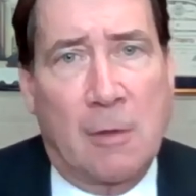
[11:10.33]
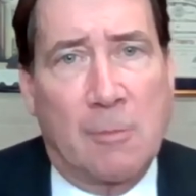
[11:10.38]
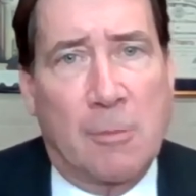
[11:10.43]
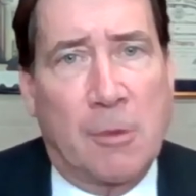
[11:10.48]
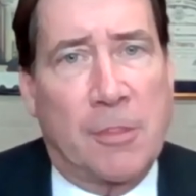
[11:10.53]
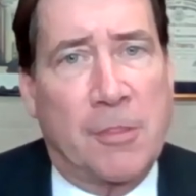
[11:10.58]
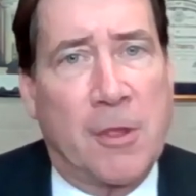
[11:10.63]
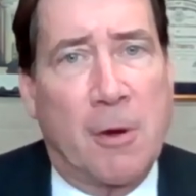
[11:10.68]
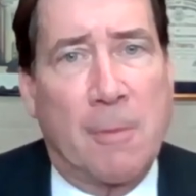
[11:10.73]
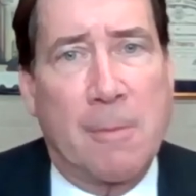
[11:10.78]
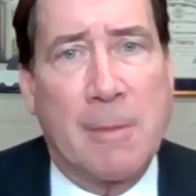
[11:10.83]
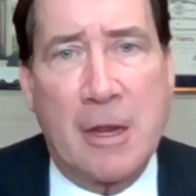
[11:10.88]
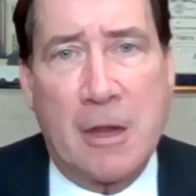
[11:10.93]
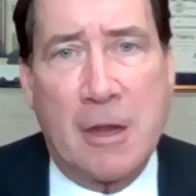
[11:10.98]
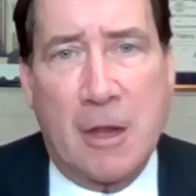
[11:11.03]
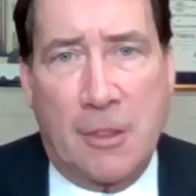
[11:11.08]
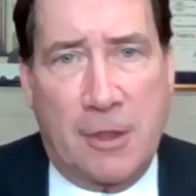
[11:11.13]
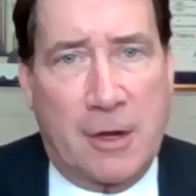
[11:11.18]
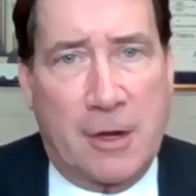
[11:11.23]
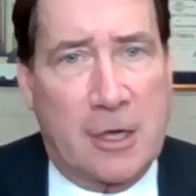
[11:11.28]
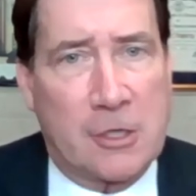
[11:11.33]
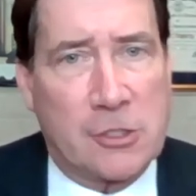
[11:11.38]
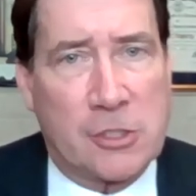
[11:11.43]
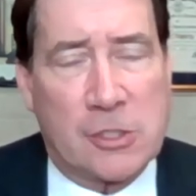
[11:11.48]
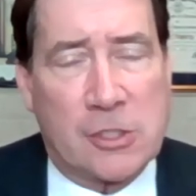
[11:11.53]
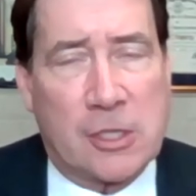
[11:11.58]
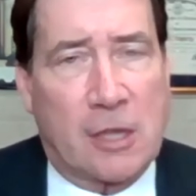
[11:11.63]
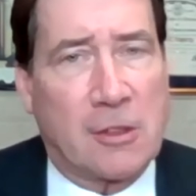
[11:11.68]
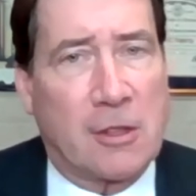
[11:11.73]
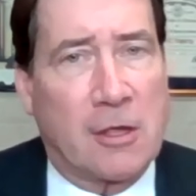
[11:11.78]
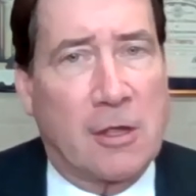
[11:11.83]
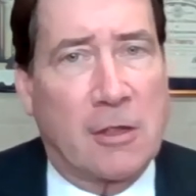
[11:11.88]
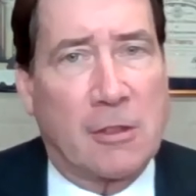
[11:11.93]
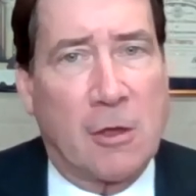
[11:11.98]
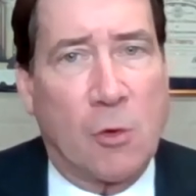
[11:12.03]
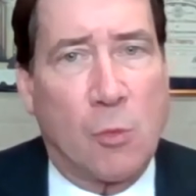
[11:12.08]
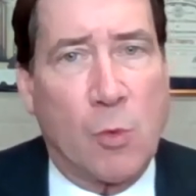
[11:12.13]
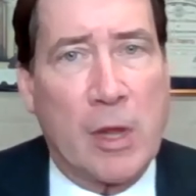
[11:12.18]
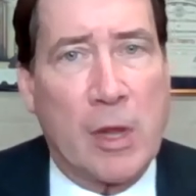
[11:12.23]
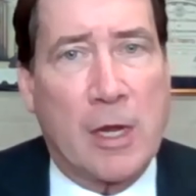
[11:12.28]
But there are many other nations, I think,
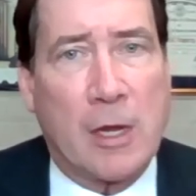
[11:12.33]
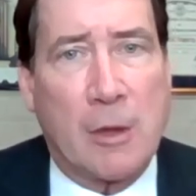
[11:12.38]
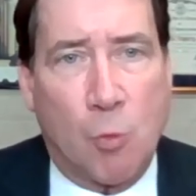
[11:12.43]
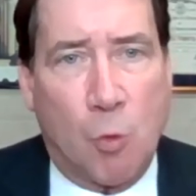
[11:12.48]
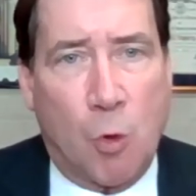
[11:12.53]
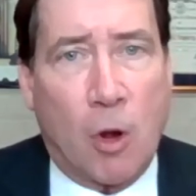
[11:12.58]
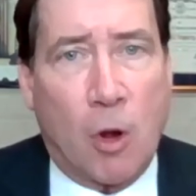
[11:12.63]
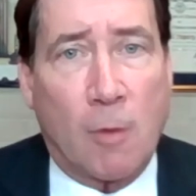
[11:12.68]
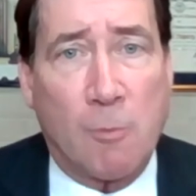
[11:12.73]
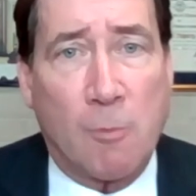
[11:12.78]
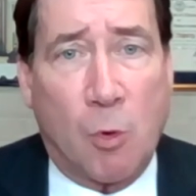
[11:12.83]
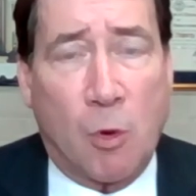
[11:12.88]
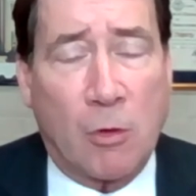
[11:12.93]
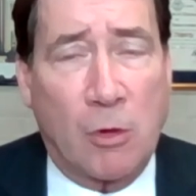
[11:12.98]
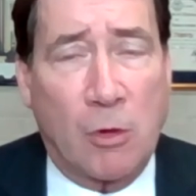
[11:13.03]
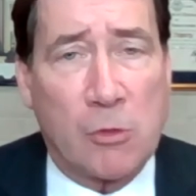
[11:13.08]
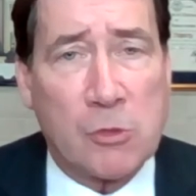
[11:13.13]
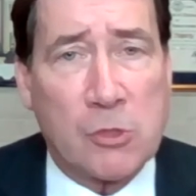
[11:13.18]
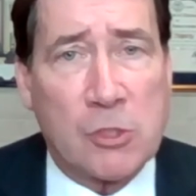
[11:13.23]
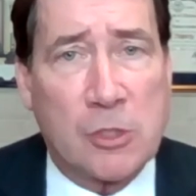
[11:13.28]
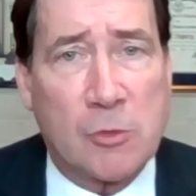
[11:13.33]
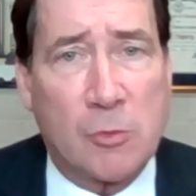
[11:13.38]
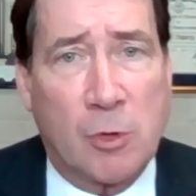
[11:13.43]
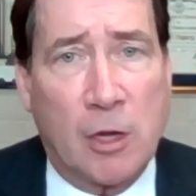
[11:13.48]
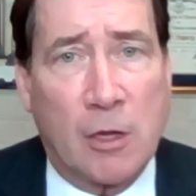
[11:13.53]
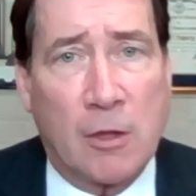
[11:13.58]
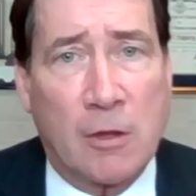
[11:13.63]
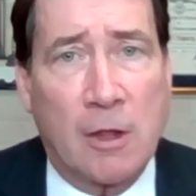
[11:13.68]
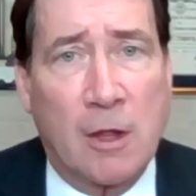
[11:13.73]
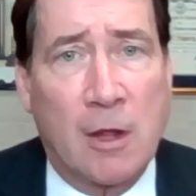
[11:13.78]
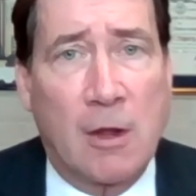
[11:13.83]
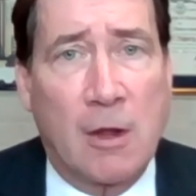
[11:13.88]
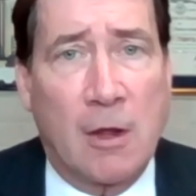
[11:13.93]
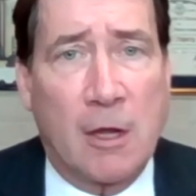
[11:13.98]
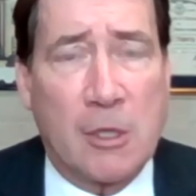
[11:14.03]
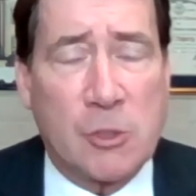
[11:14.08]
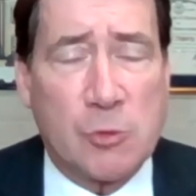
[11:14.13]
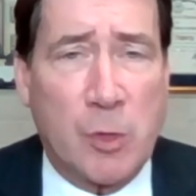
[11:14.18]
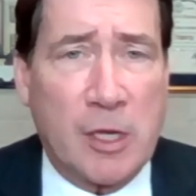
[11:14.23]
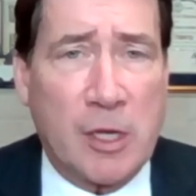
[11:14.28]
that we can work more closely with
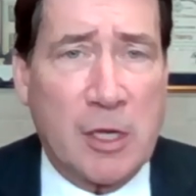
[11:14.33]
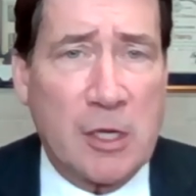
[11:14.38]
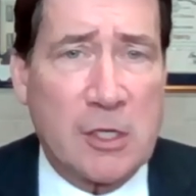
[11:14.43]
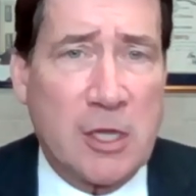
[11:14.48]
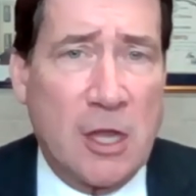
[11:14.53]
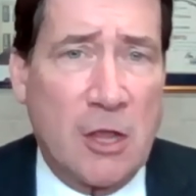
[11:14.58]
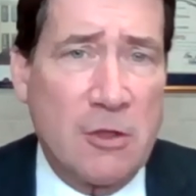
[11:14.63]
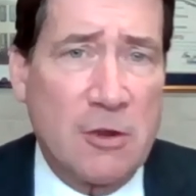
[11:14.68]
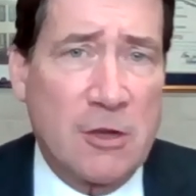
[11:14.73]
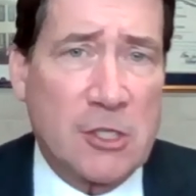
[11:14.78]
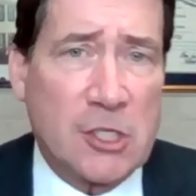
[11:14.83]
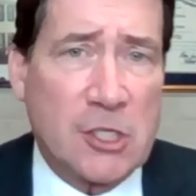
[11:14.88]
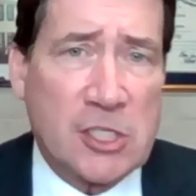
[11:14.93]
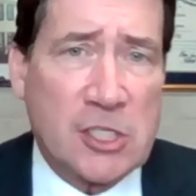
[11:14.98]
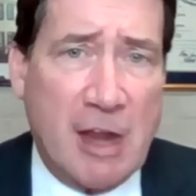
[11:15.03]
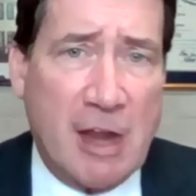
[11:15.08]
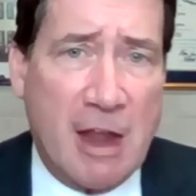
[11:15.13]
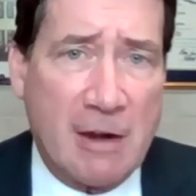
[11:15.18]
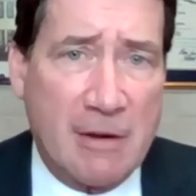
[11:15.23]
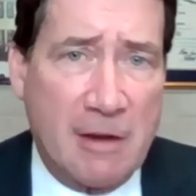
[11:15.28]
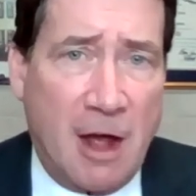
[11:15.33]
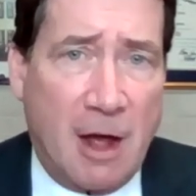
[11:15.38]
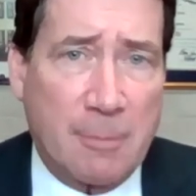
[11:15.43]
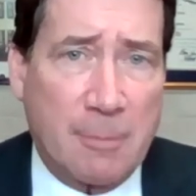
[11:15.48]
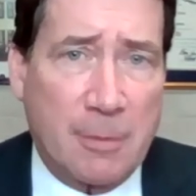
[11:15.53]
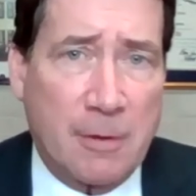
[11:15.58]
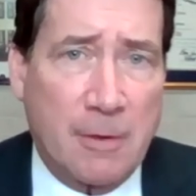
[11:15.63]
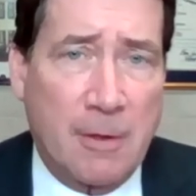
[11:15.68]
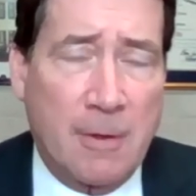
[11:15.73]
as we continue to stand up